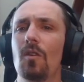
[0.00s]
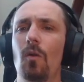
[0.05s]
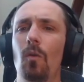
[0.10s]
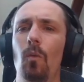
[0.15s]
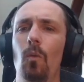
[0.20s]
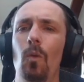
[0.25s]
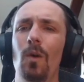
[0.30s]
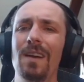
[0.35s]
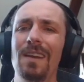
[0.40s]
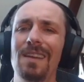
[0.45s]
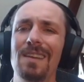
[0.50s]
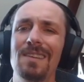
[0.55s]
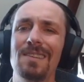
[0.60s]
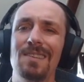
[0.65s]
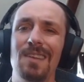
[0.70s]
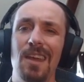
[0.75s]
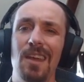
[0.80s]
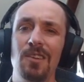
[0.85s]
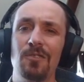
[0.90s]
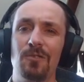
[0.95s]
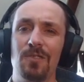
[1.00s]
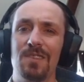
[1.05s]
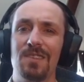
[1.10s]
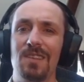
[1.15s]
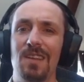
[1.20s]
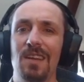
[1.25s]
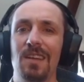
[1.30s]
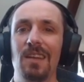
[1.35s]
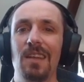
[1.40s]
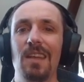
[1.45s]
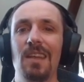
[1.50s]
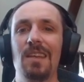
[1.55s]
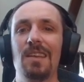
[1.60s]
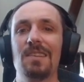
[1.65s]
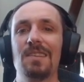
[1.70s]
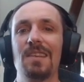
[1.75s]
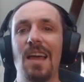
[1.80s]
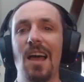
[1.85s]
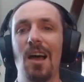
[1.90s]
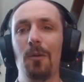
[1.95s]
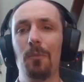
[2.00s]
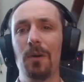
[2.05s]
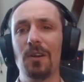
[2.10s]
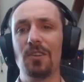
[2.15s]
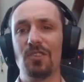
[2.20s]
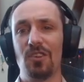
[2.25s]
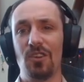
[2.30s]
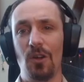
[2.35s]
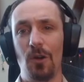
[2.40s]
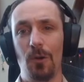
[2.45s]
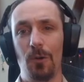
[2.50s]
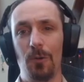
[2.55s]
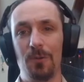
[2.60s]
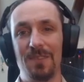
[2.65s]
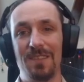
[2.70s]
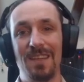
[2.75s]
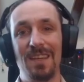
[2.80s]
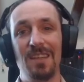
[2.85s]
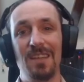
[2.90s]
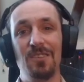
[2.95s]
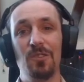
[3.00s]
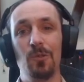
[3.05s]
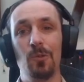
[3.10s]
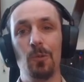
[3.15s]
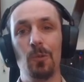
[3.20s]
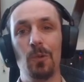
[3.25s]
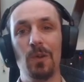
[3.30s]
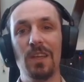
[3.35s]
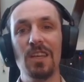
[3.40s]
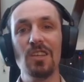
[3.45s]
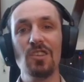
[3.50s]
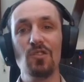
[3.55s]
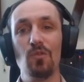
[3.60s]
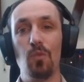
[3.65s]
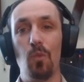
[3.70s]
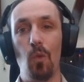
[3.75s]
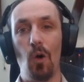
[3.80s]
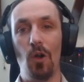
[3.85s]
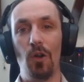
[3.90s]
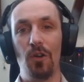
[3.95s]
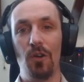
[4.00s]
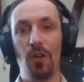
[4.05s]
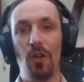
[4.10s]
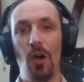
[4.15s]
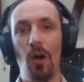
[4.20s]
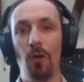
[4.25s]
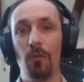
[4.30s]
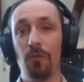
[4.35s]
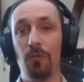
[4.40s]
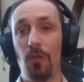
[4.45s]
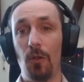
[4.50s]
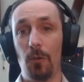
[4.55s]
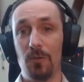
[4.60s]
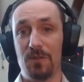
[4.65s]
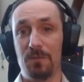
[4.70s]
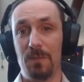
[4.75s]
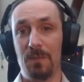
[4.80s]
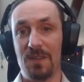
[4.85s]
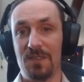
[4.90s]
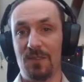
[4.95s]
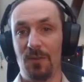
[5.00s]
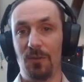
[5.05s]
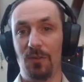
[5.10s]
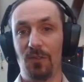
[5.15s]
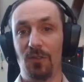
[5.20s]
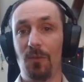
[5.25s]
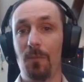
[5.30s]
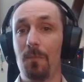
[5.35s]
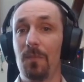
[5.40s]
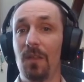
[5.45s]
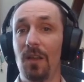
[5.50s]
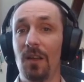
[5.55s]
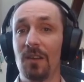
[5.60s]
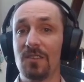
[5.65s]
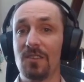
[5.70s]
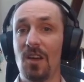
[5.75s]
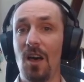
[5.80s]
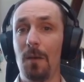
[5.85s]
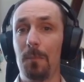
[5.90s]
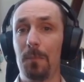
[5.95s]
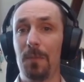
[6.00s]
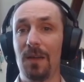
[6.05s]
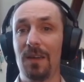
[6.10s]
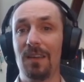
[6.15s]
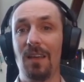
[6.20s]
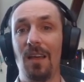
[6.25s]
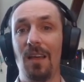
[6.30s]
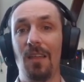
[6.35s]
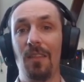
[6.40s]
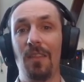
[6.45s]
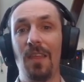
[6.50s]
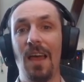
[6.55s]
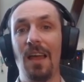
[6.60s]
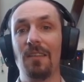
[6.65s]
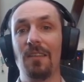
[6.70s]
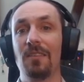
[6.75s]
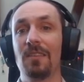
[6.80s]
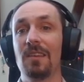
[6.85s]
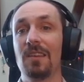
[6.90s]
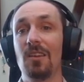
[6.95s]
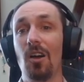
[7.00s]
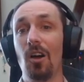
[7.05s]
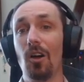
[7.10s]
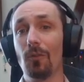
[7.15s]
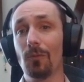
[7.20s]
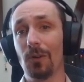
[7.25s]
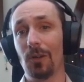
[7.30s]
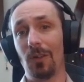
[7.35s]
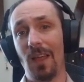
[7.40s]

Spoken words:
What is interesting is how much goes into each one of those missiles, a topic that the Unreal